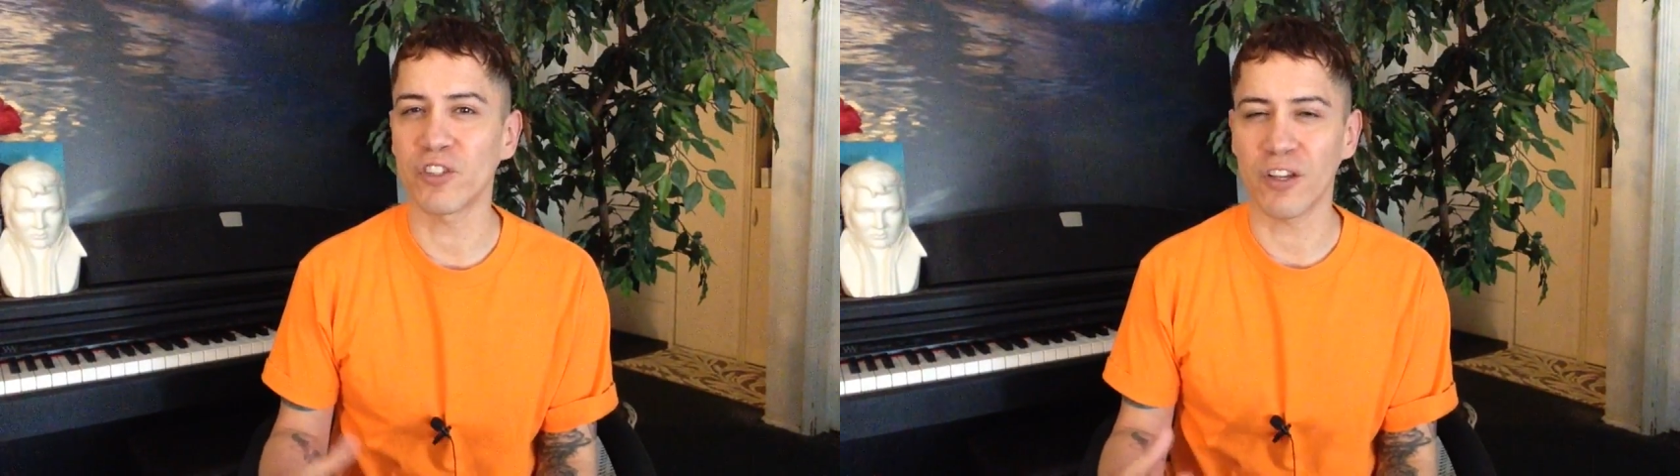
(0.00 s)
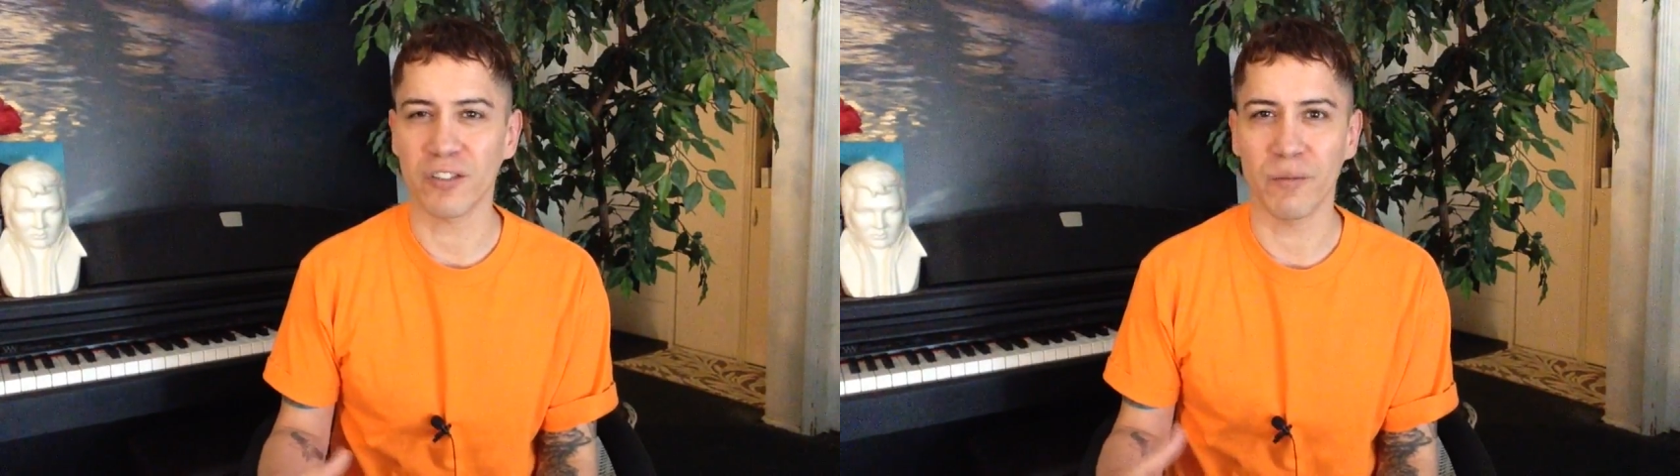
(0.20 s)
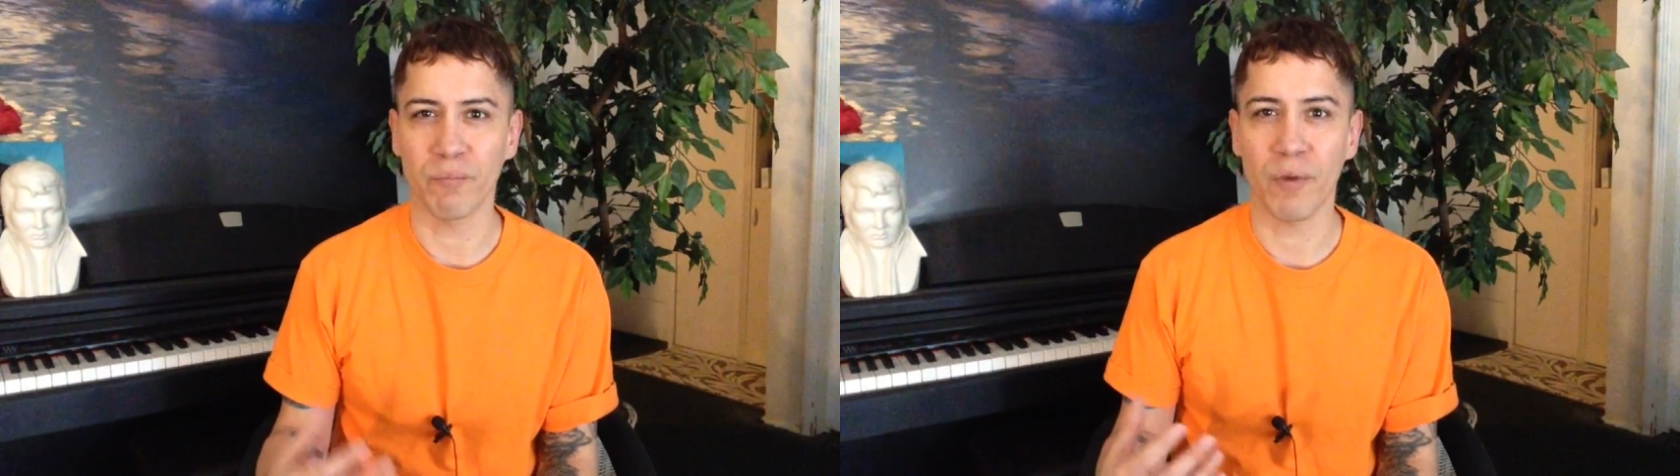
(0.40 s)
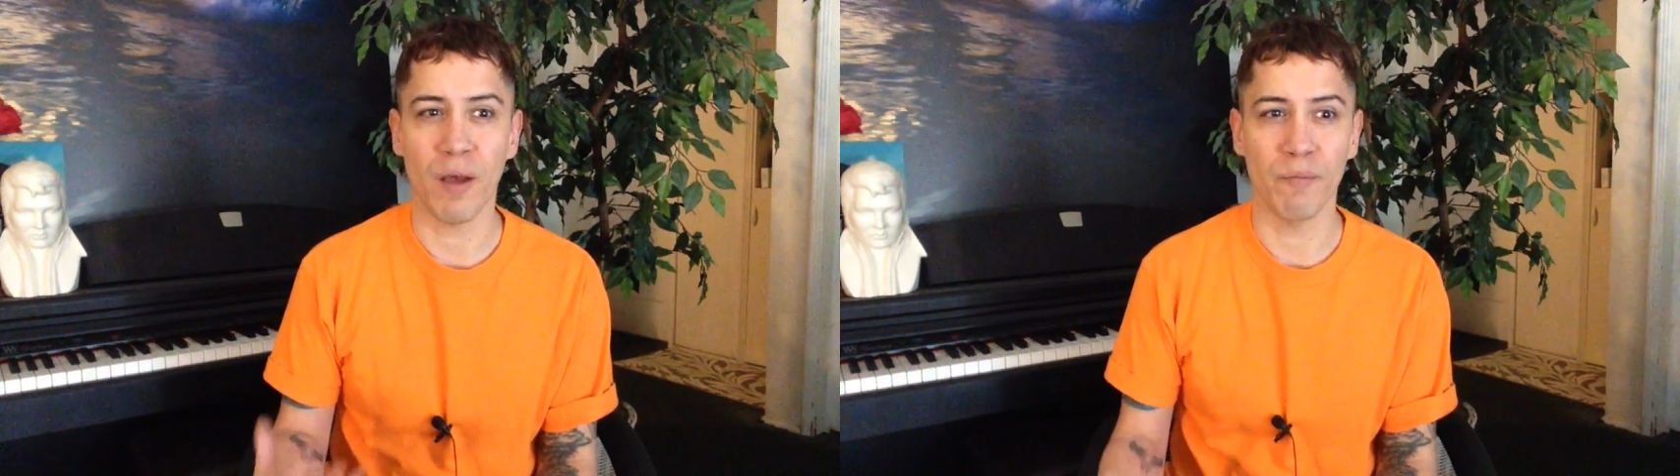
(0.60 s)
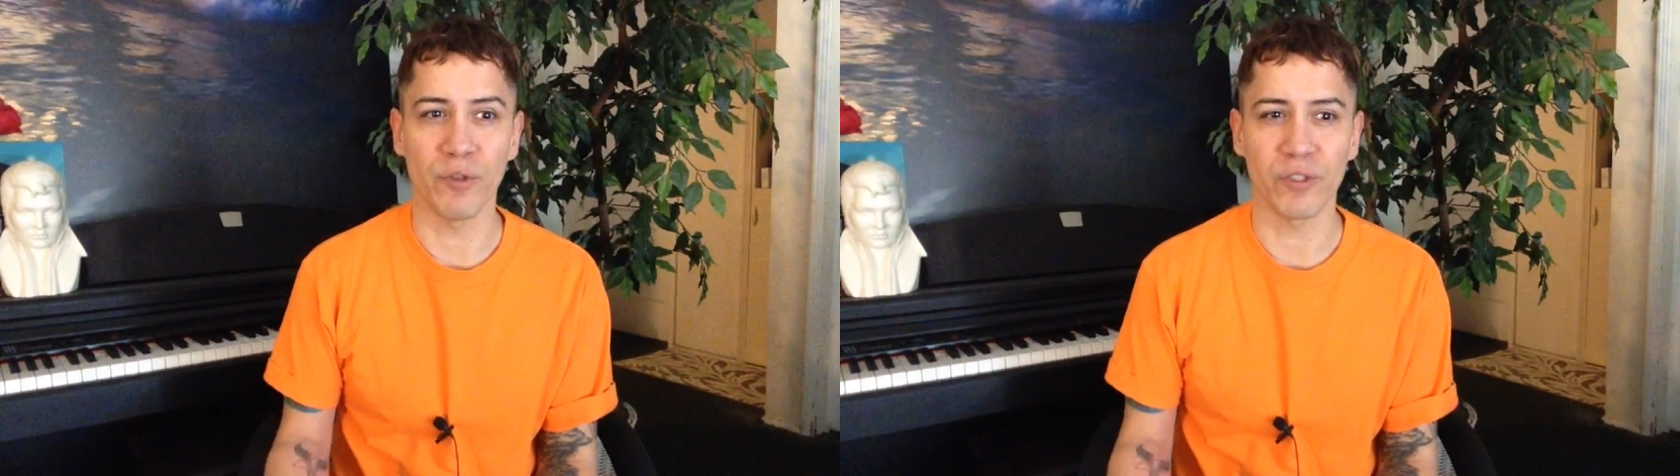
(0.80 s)
songs and
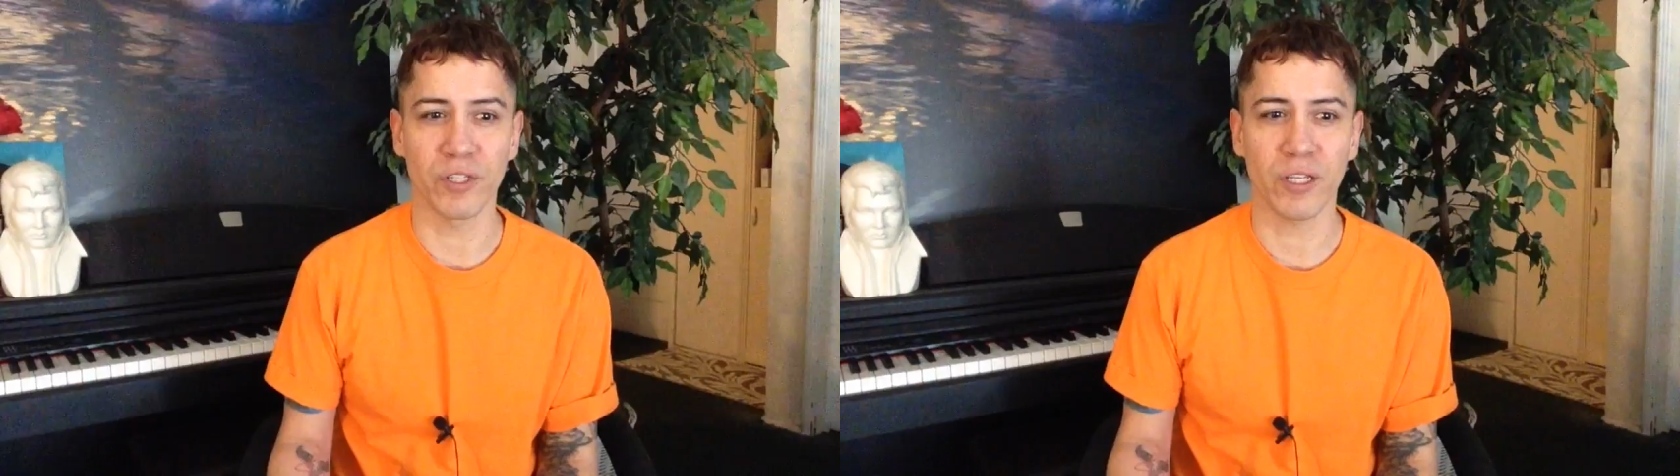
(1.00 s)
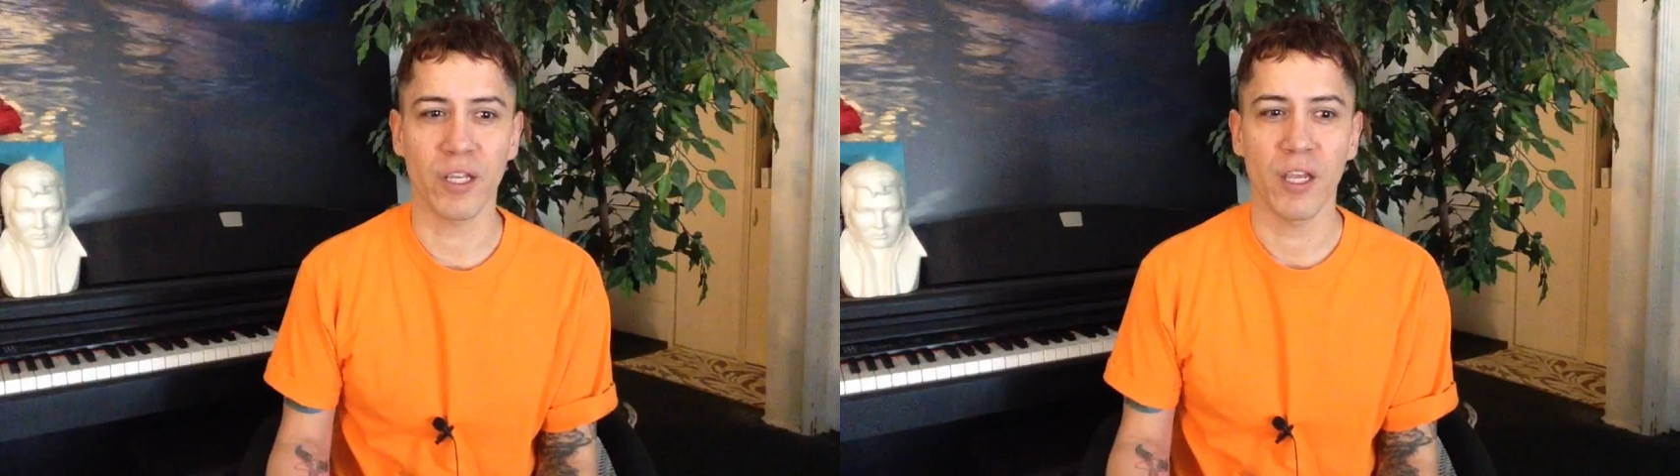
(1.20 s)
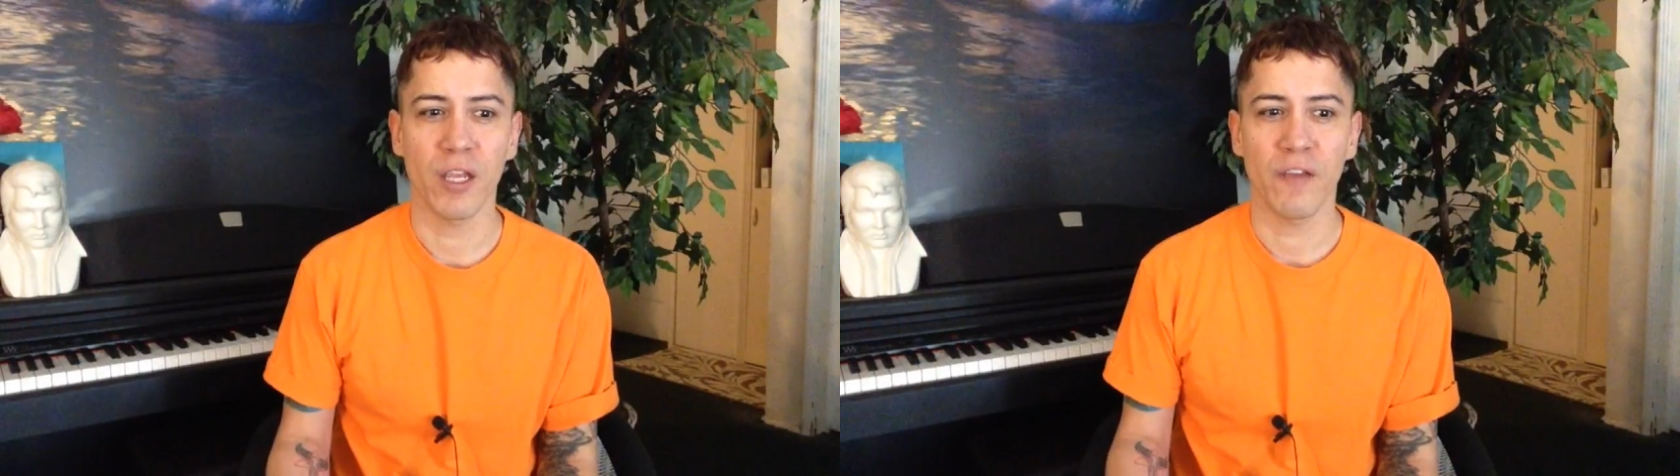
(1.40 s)
pop music